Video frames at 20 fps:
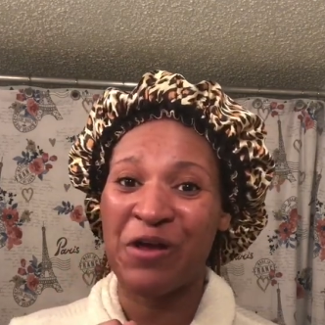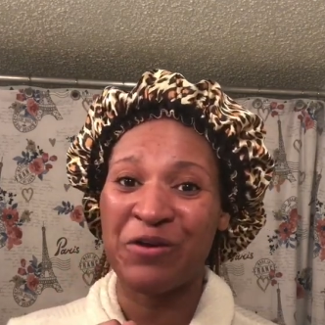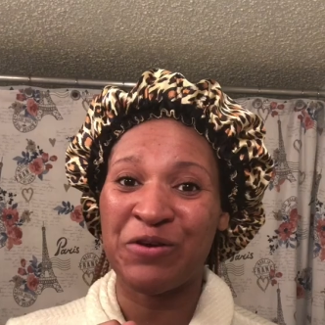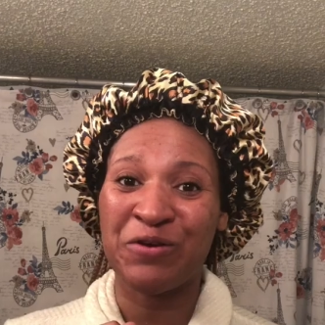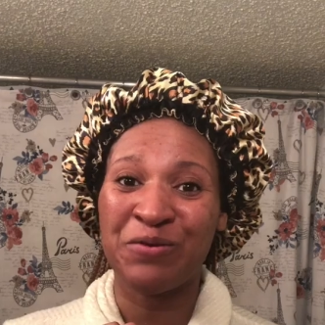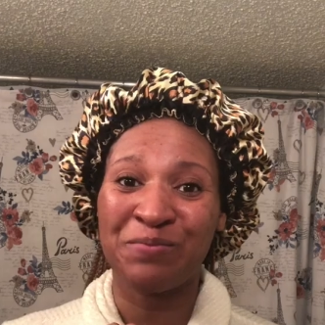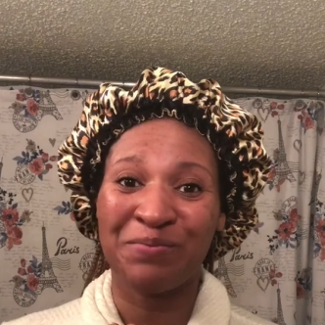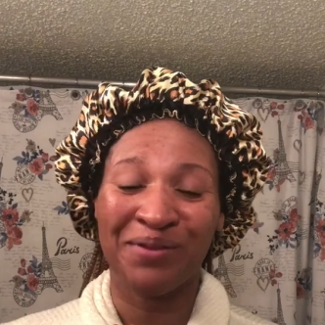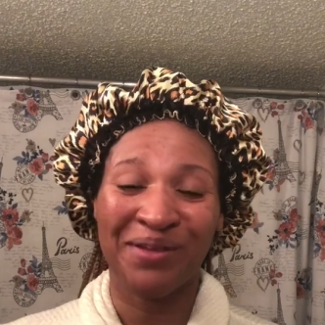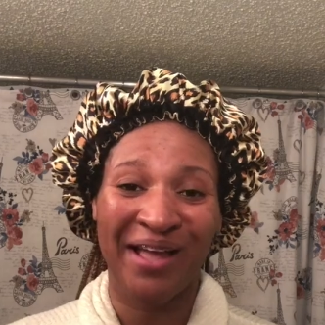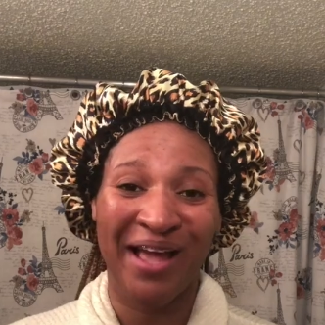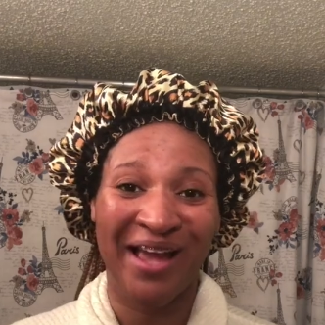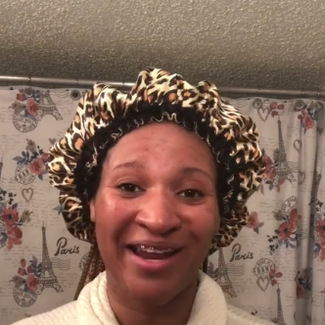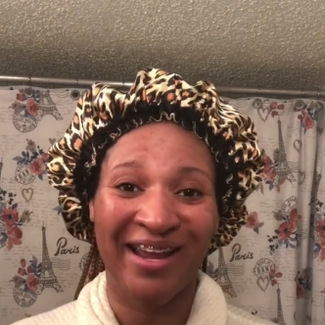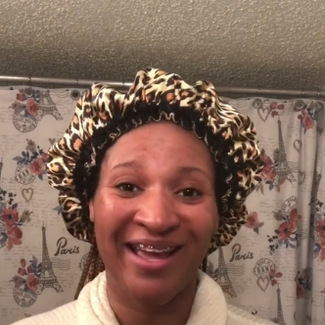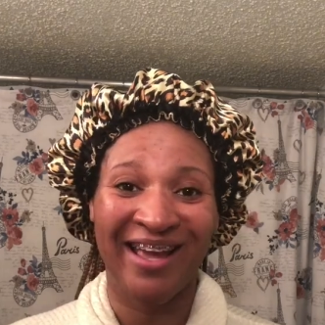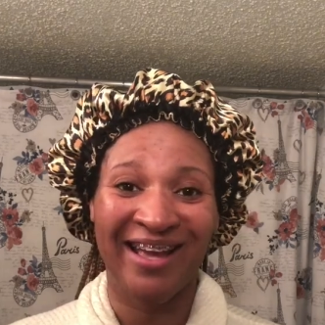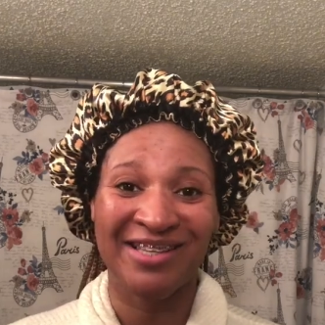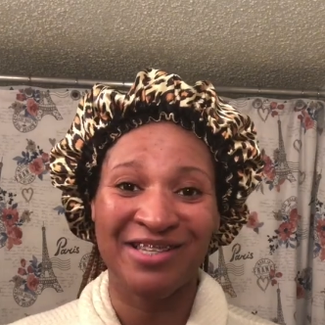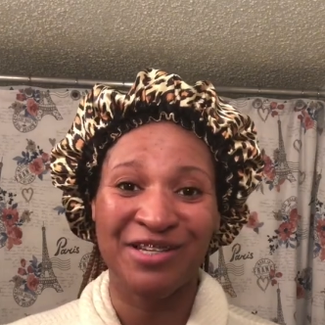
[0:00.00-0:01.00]
you
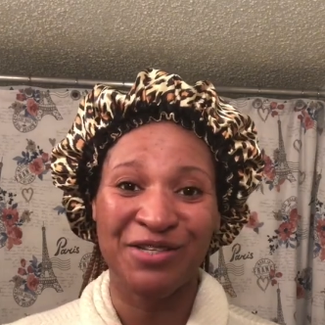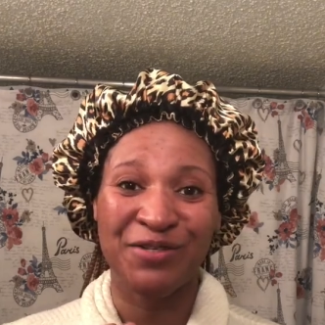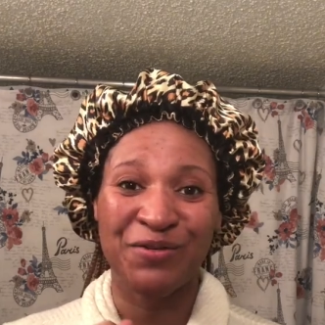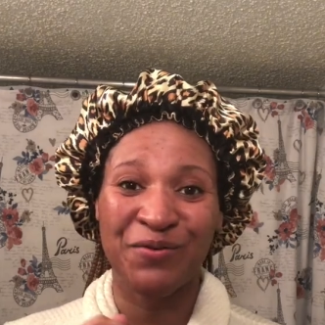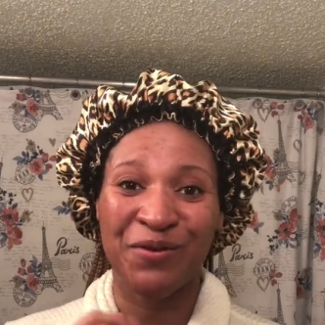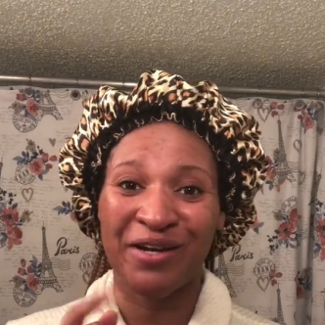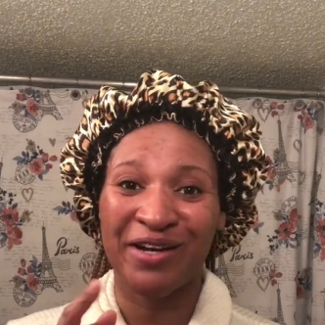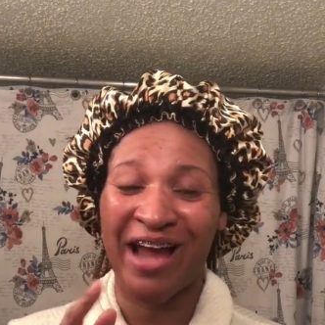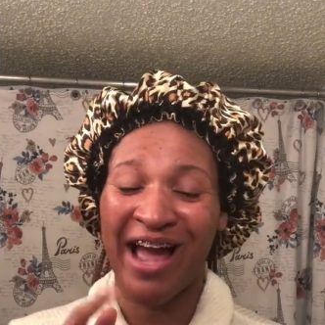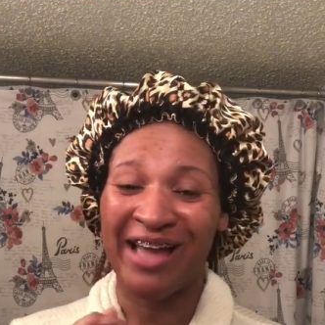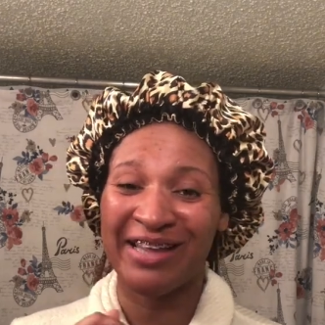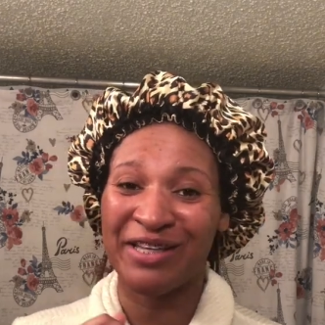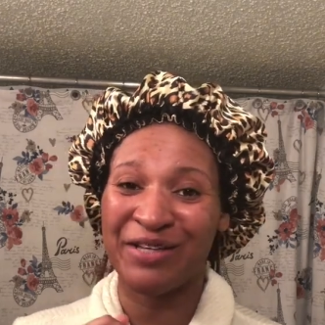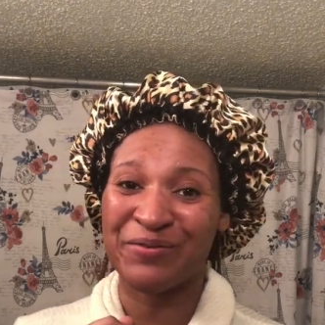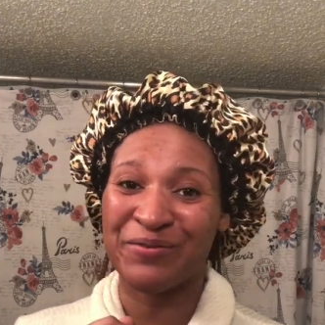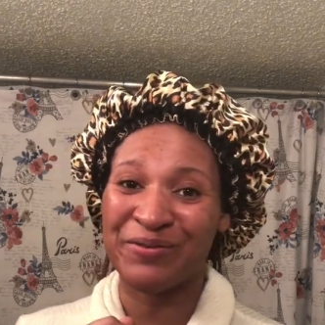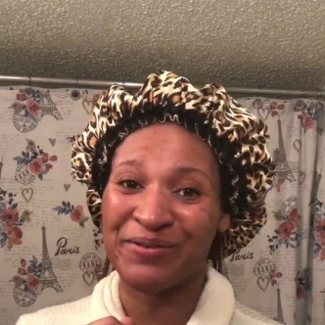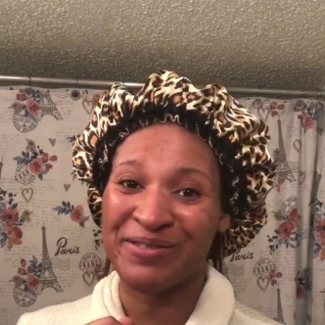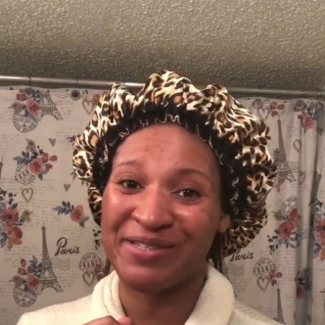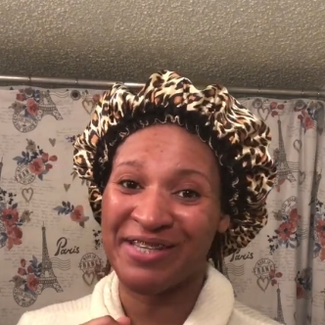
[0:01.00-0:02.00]
planning to do a
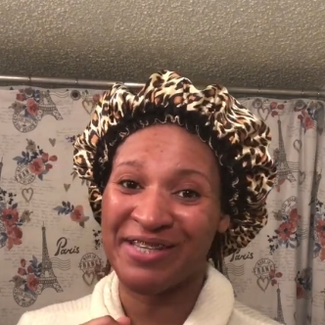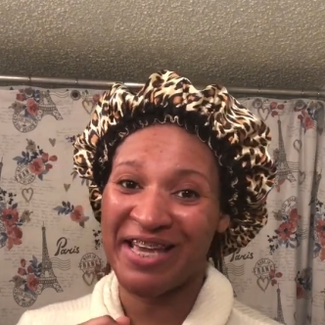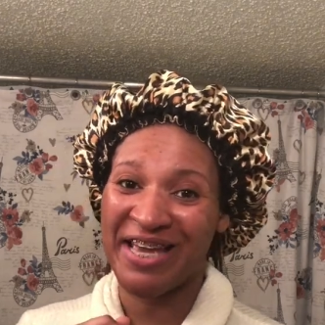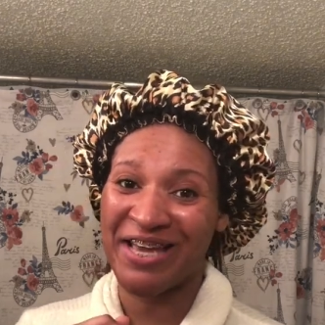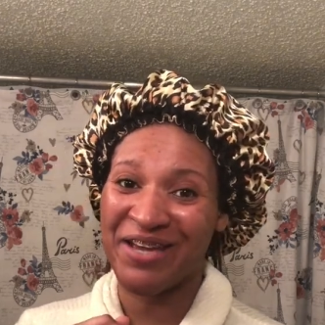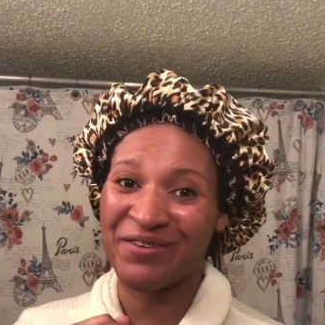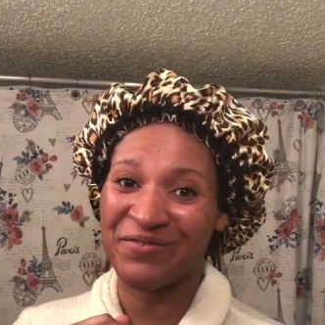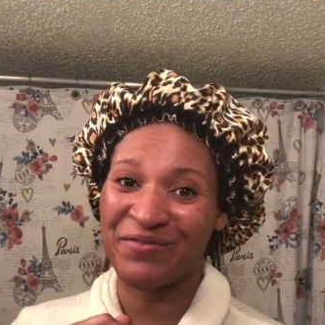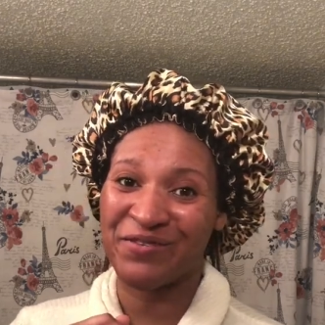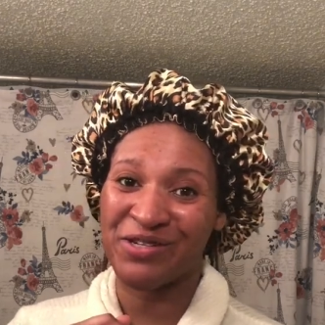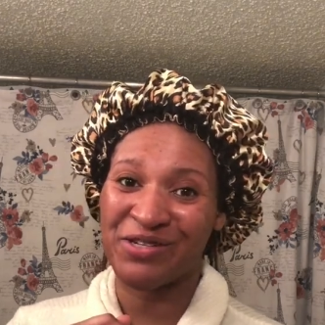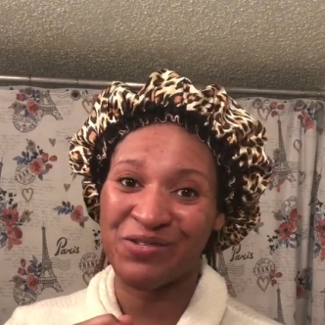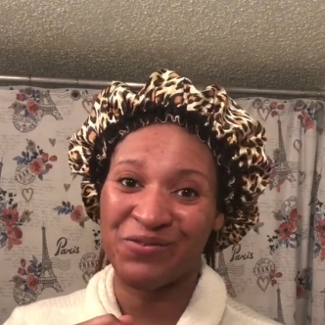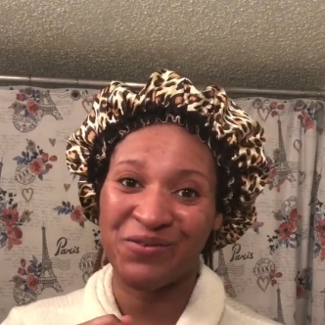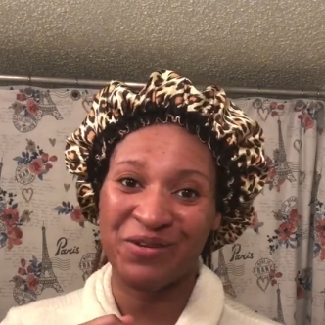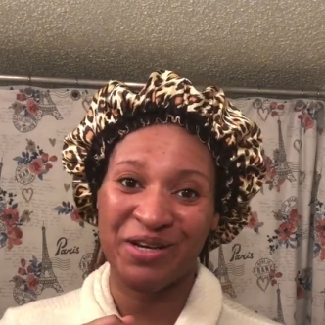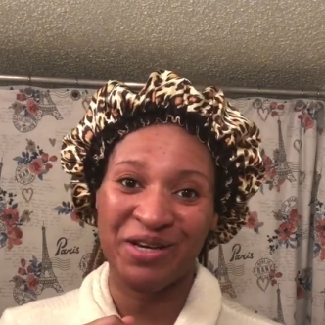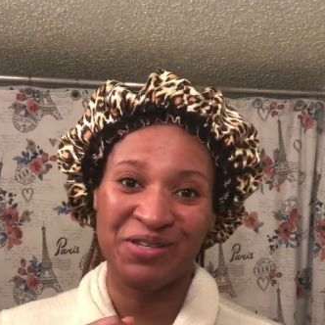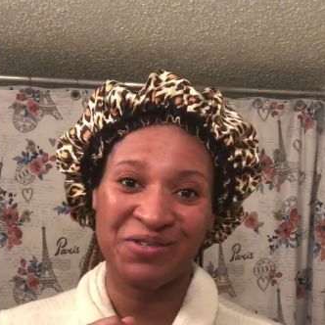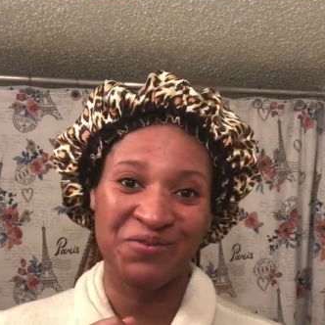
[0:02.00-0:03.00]
nightly routine for
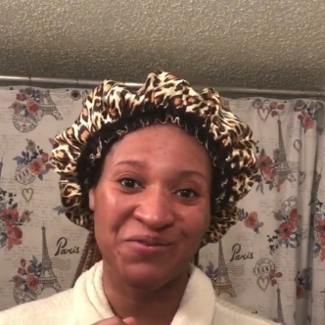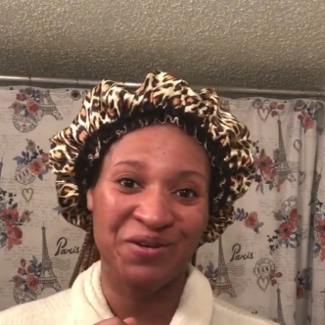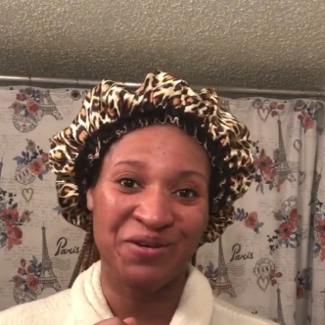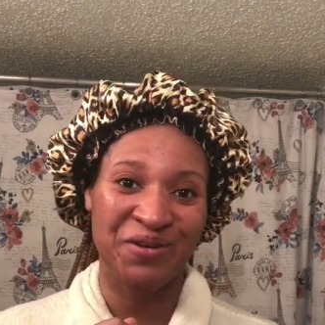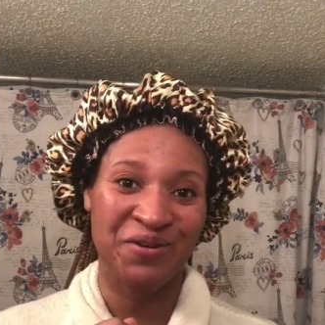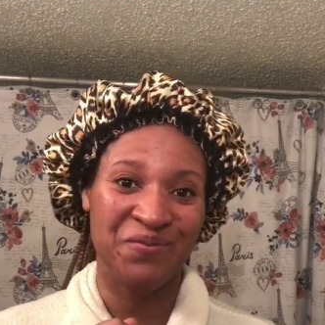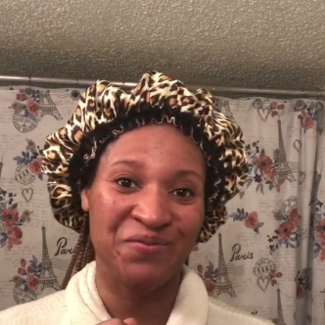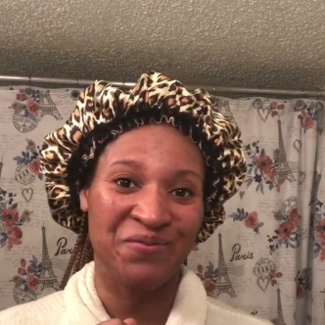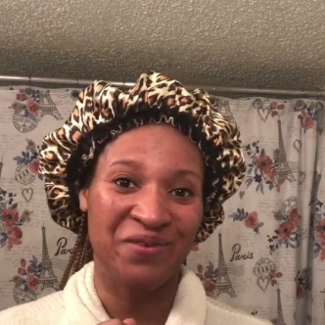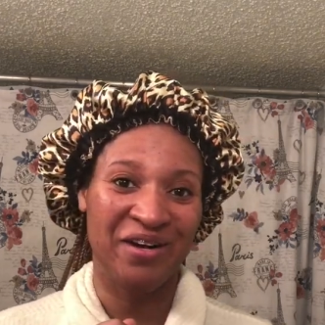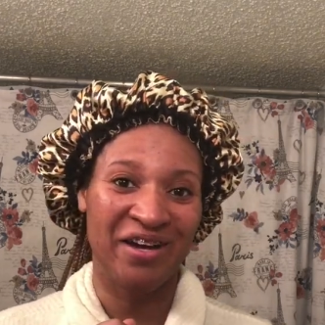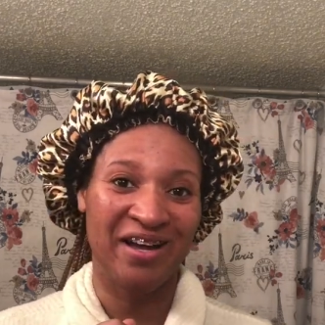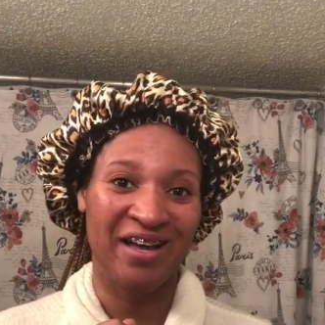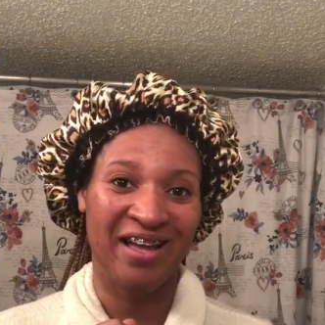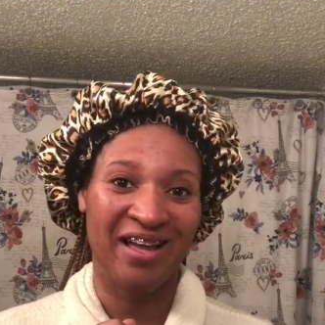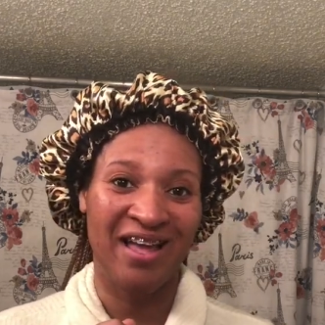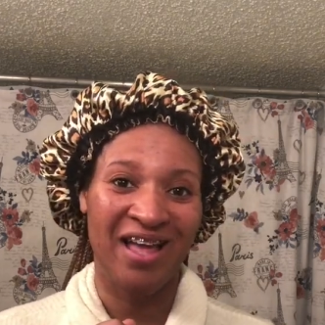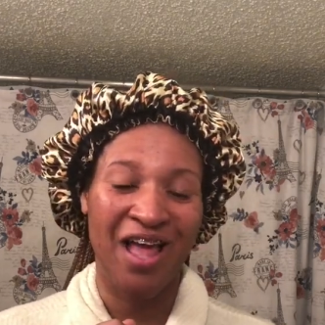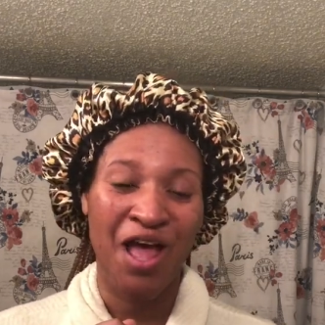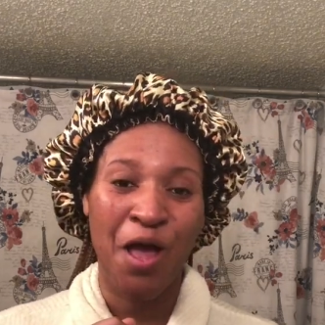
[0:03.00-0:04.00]

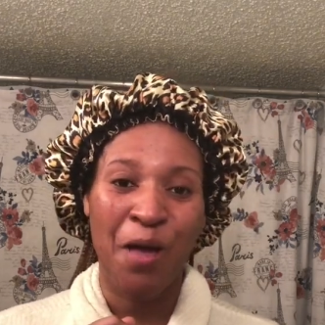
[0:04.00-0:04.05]
2021?